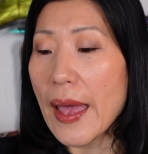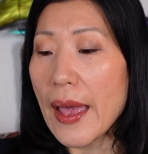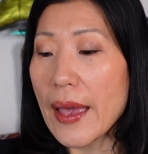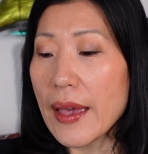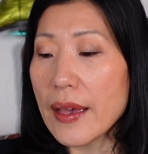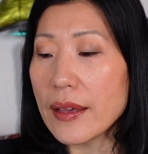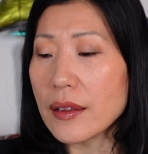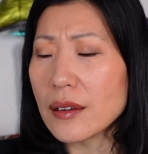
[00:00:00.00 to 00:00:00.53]

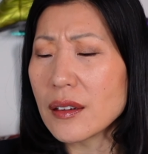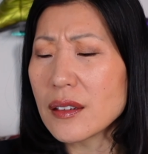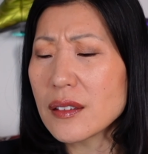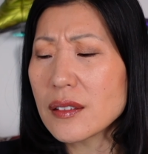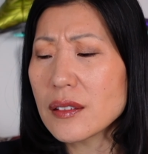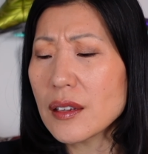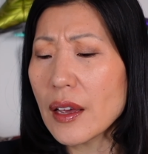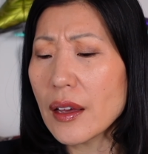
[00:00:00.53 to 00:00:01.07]

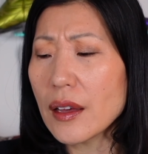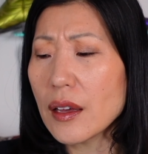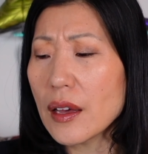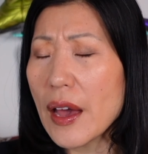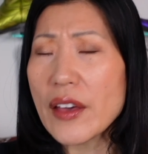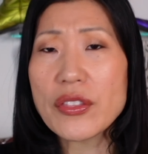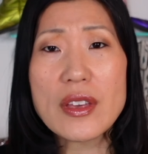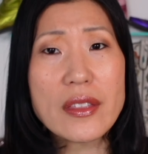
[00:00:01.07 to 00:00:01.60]
and
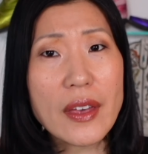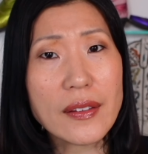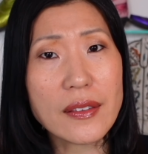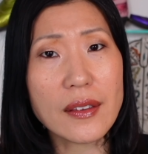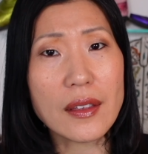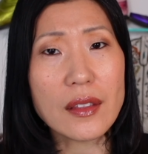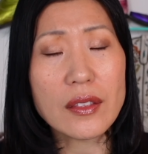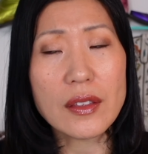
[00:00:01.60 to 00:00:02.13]
I think
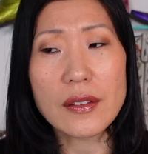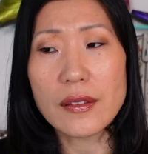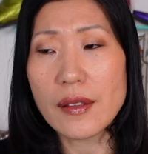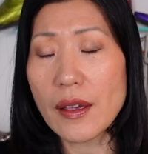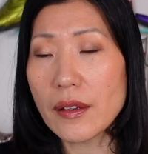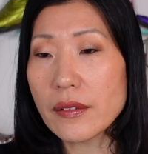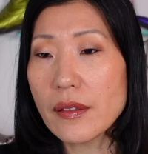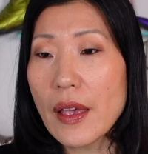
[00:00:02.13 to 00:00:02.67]
that's it these
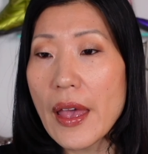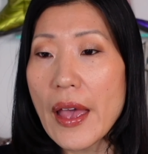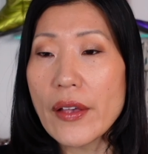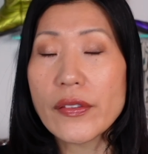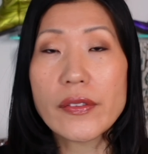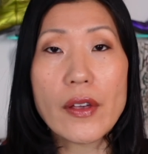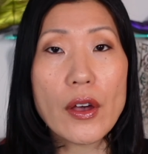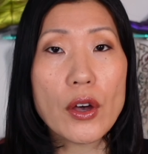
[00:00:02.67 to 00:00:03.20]
days.
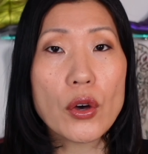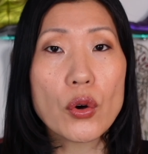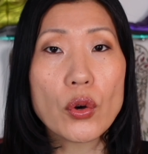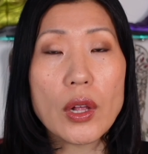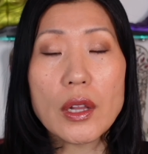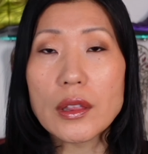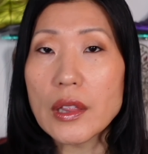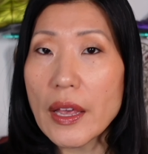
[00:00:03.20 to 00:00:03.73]

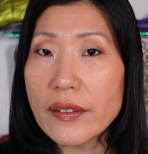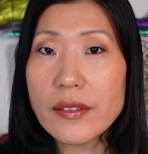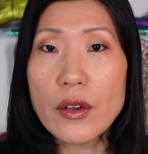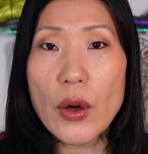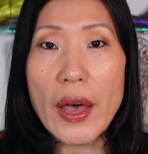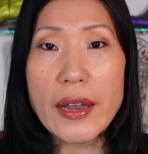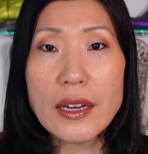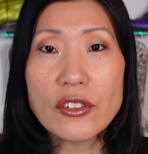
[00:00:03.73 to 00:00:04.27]
So let's
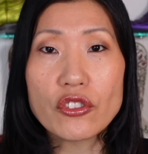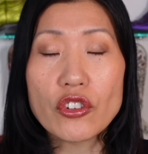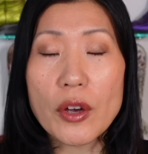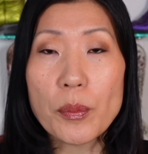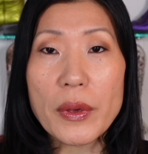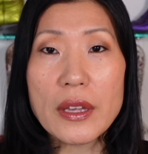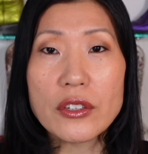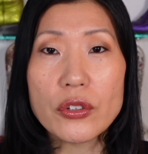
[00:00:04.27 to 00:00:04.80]
go ahead and
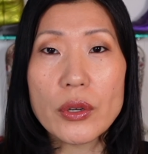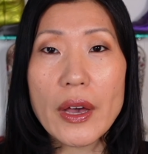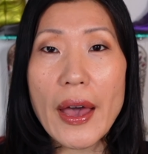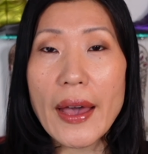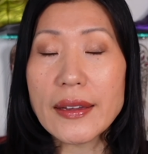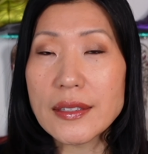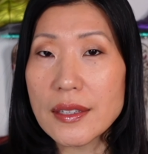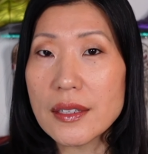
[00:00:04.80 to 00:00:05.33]
jump into it.
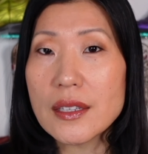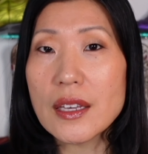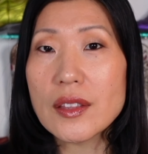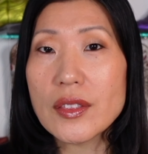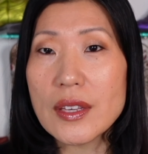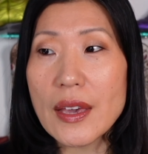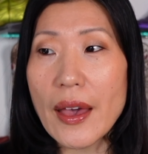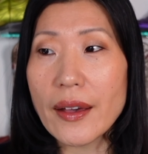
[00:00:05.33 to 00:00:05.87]
I did
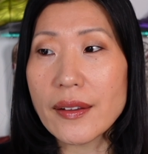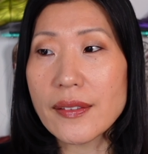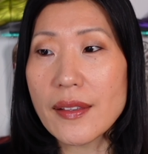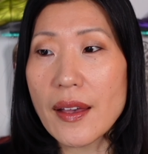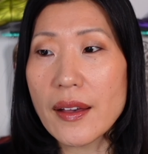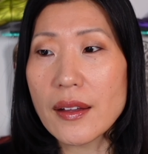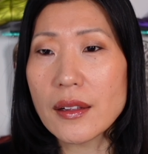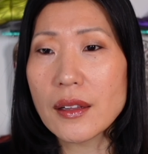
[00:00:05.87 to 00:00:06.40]
get the
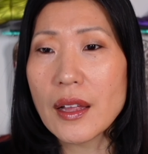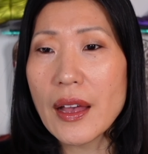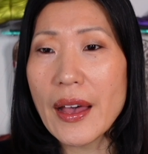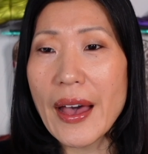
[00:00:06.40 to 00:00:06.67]
XL.